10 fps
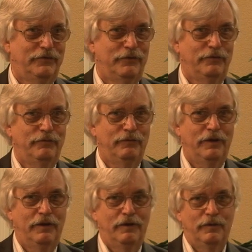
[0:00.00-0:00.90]
to
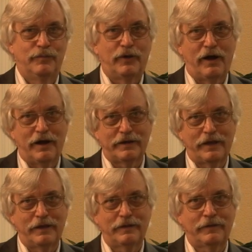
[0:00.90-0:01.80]

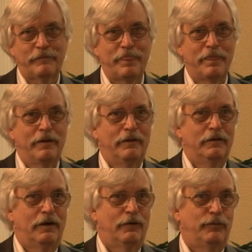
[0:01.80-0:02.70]
blogging.
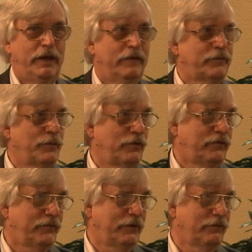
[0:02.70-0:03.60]
We have
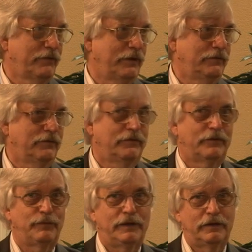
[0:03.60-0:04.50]
immersive interfaces
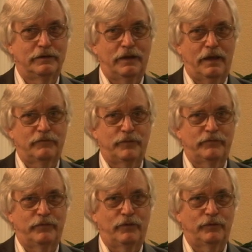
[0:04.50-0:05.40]
that we didn't have
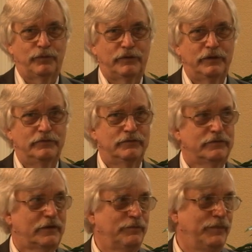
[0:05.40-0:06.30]
before, where
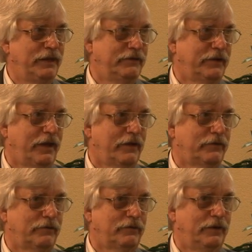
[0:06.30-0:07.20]
teachers can meet
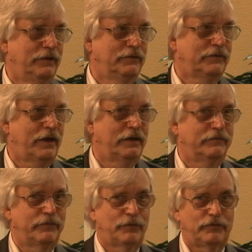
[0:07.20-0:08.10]
together inside
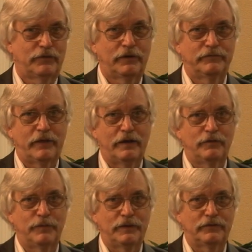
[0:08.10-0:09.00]
of virtual
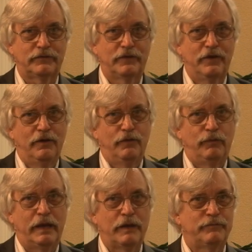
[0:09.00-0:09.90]
environments.
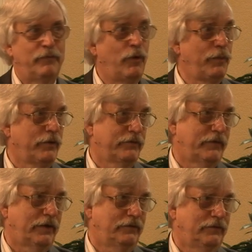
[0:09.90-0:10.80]
We have mobile
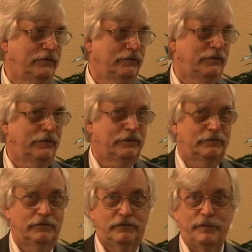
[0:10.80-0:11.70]
devices
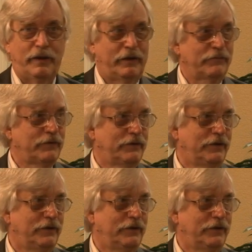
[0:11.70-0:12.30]
that just about every